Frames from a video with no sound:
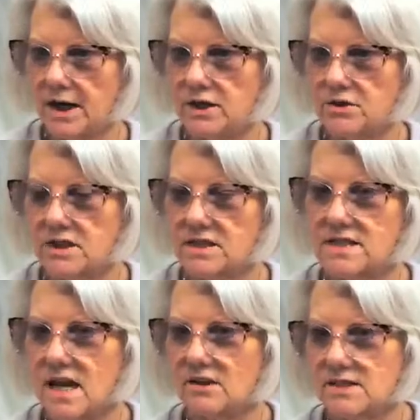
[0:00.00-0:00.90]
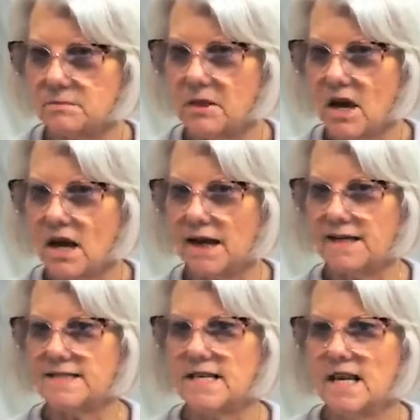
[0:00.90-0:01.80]
I used to sell
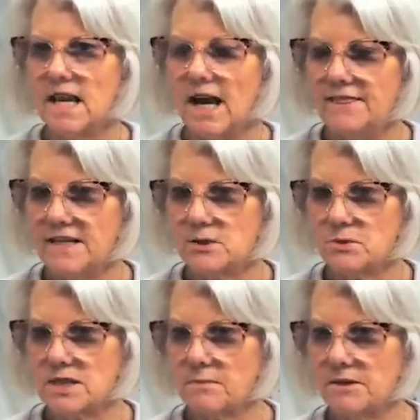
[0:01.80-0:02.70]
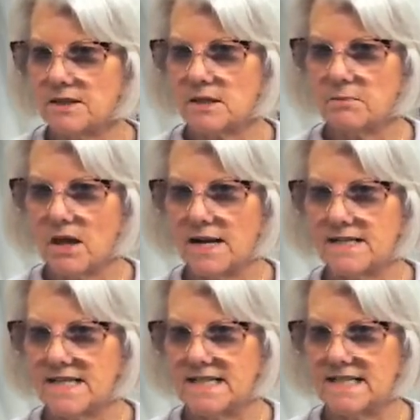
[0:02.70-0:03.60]
supplies, and these were some of the
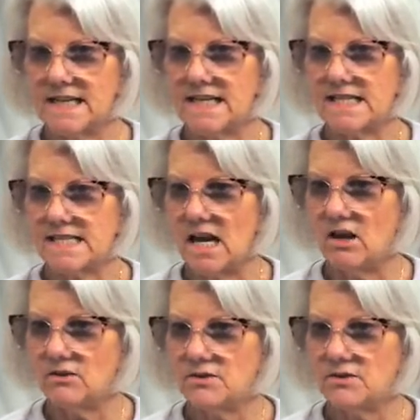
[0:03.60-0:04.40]
supplies that didn't sell.